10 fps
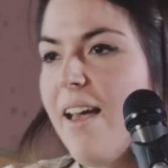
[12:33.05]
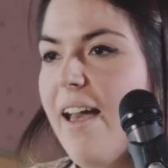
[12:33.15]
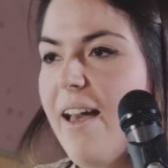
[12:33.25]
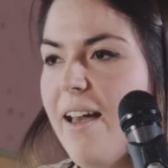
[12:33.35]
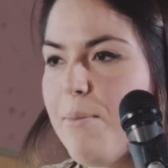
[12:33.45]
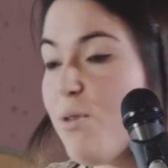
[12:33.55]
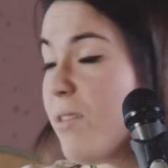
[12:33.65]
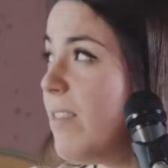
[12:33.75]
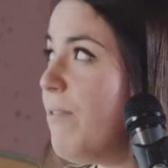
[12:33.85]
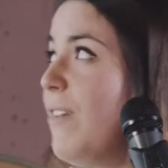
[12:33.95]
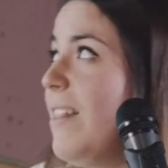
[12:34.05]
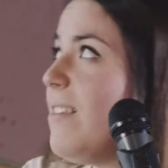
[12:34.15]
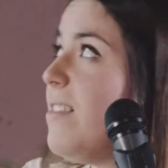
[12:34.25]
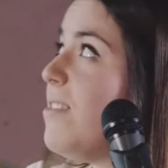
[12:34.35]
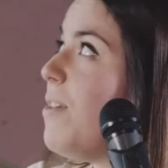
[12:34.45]
Emotions and
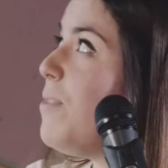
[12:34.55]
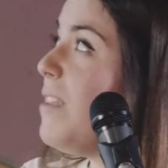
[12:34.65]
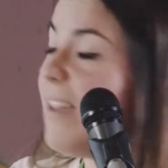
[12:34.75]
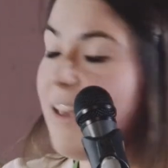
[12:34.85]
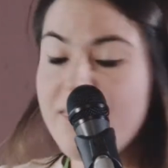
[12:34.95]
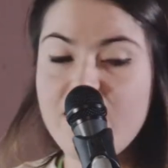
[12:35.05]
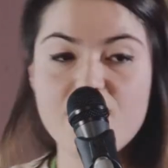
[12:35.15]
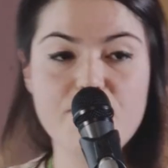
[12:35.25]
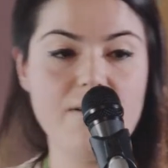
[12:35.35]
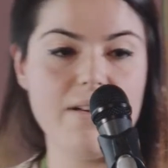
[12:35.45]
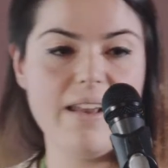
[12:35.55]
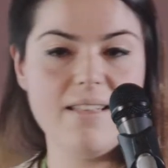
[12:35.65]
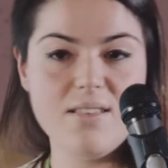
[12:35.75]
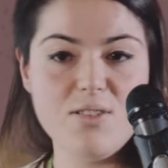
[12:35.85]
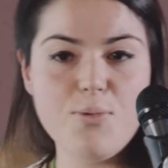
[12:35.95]
feelings is something that I think is very
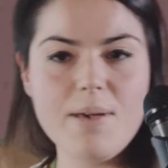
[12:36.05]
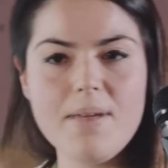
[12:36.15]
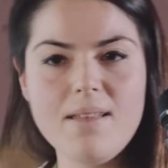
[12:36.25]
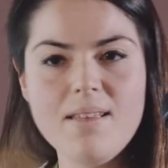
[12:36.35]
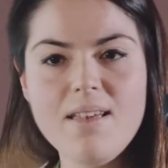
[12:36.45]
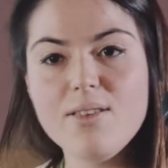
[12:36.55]
related to women.